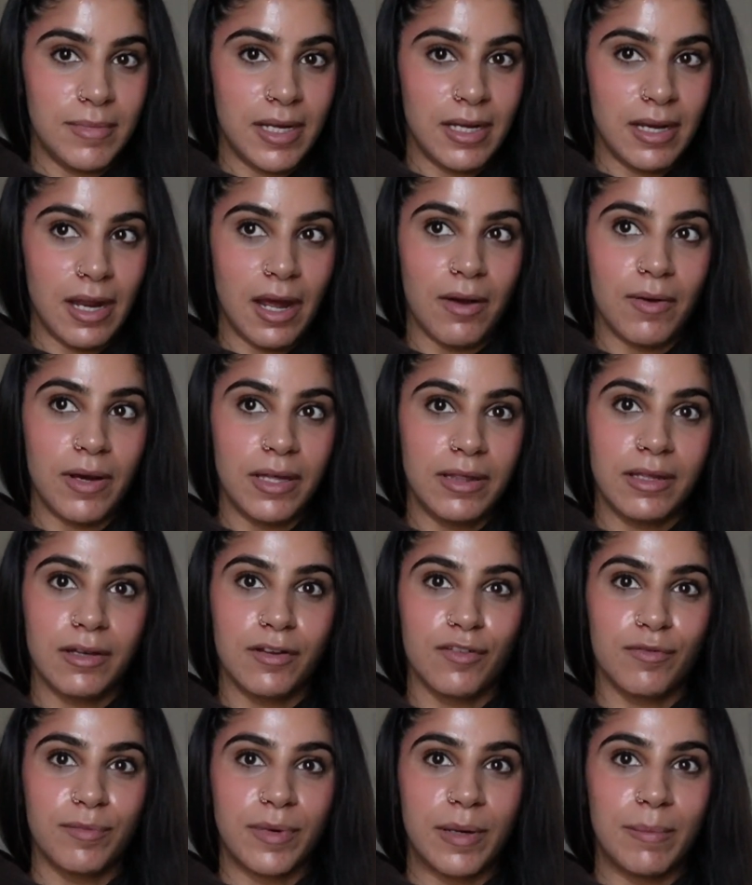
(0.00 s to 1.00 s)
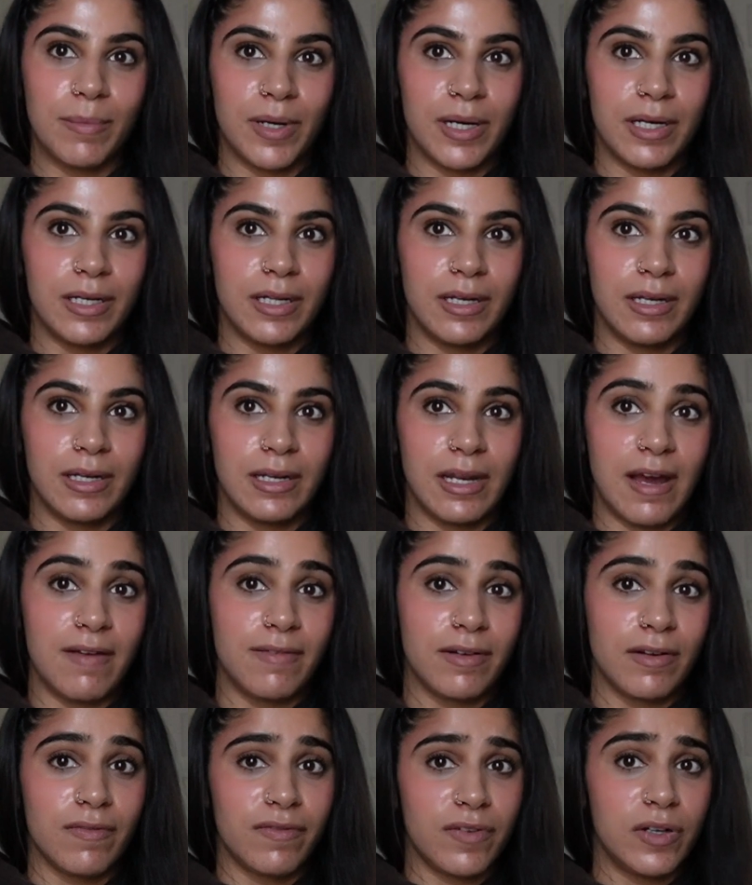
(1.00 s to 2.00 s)
and now I think of my body and
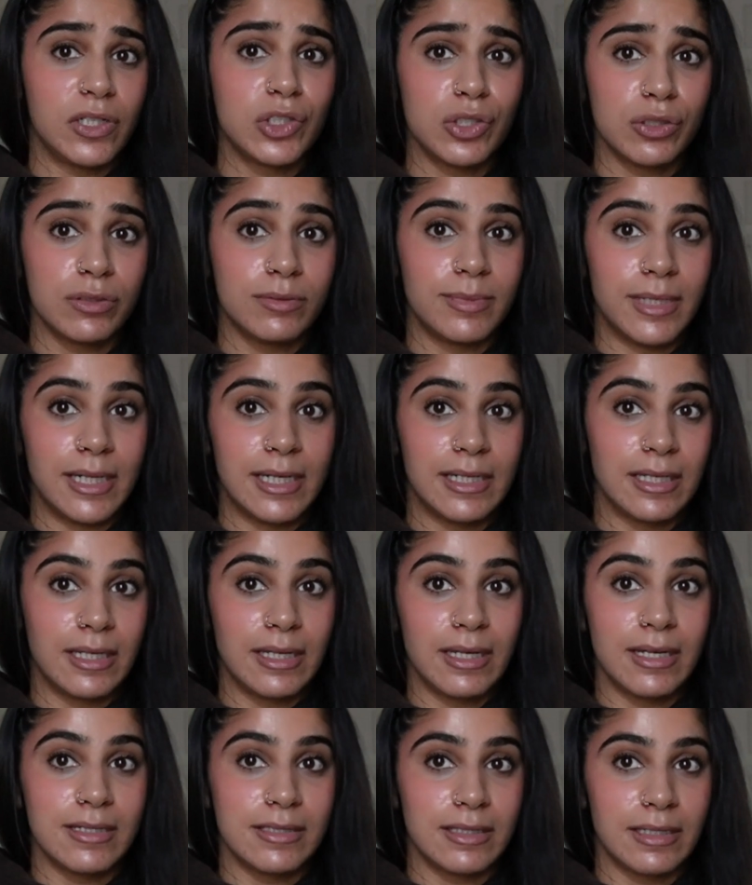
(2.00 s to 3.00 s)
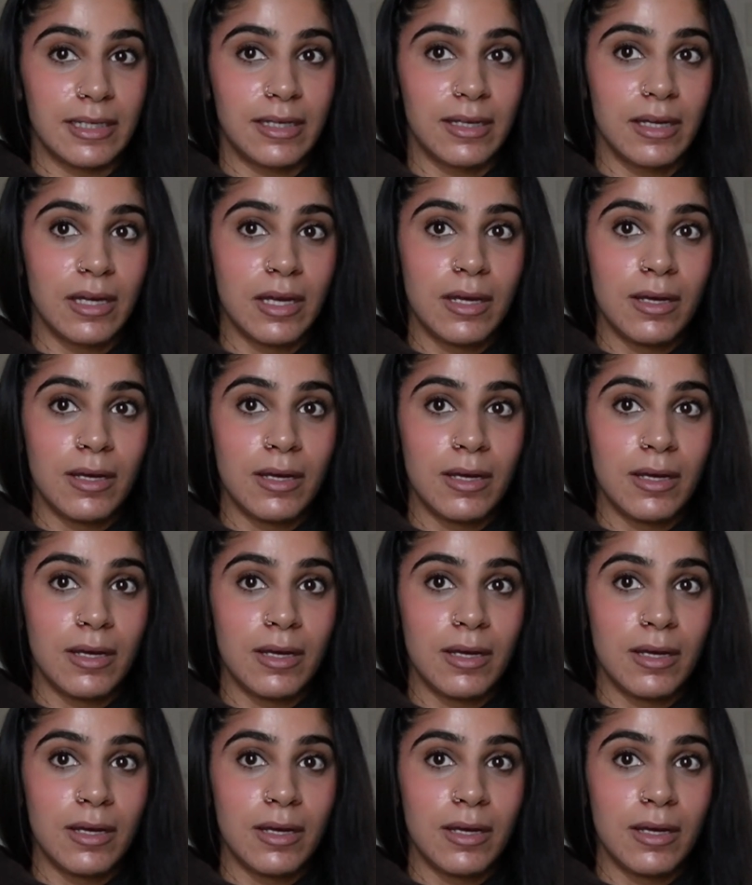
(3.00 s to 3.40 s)
having a functional body as like